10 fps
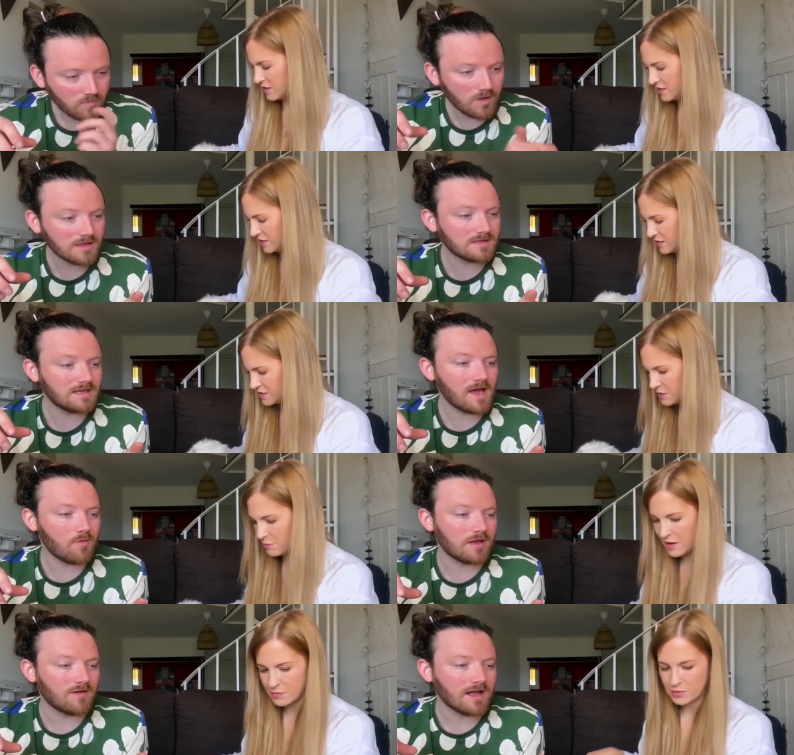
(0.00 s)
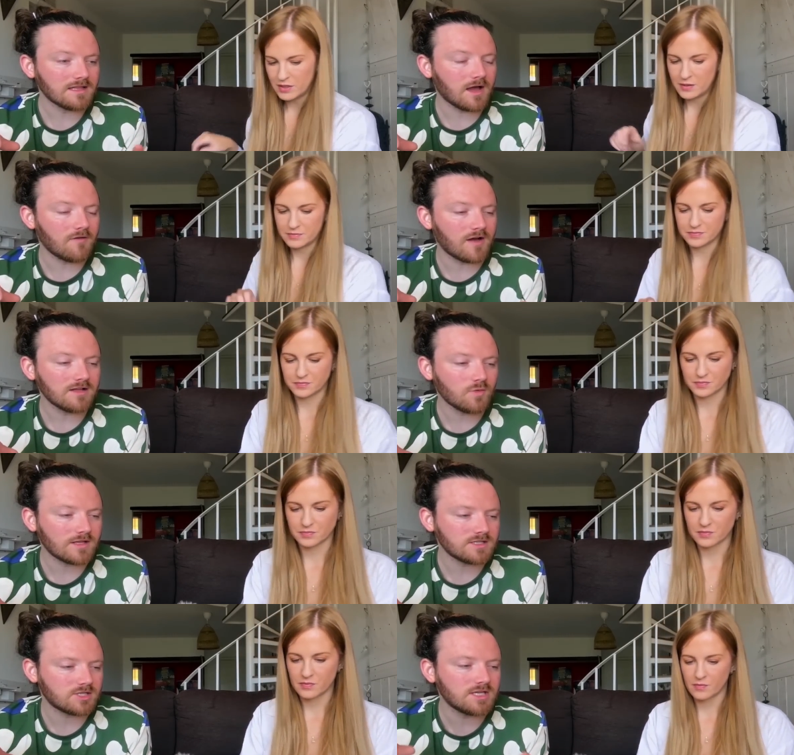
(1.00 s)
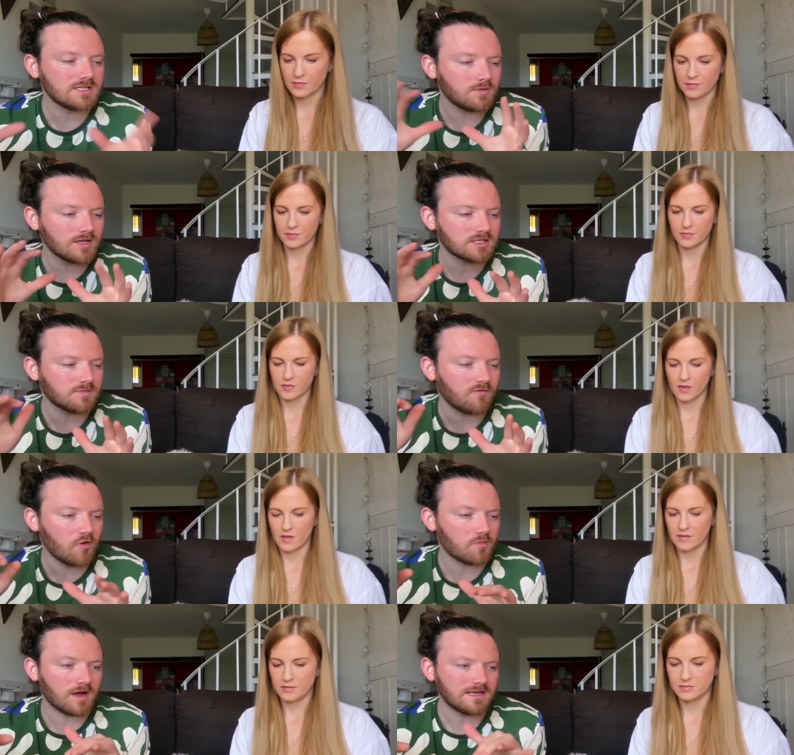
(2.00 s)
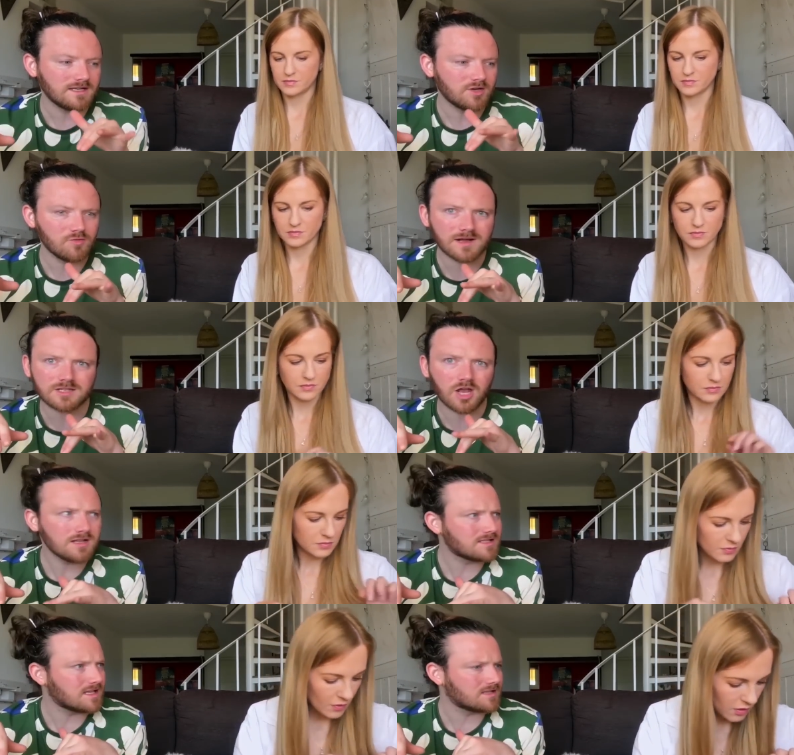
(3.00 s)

Speaker 1: Well, yeah. Well, I've had wedgie cheesy wedges before, but I didn't know McDonald's did